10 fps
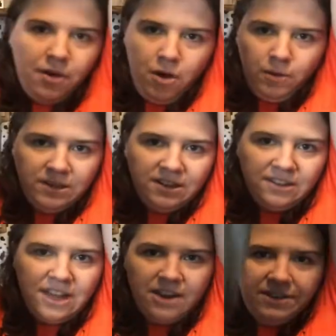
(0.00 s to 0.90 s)
always gets a
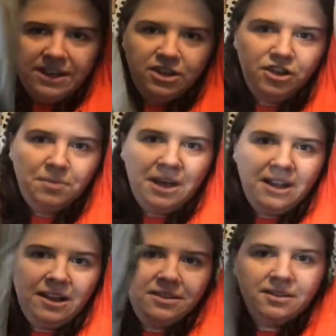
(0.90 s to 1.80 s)
lot of attention in my
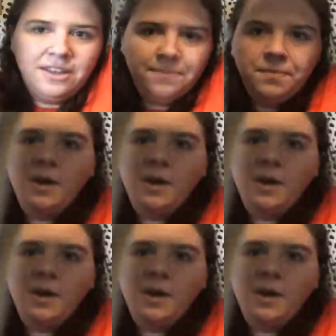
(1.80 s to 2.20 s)
closet.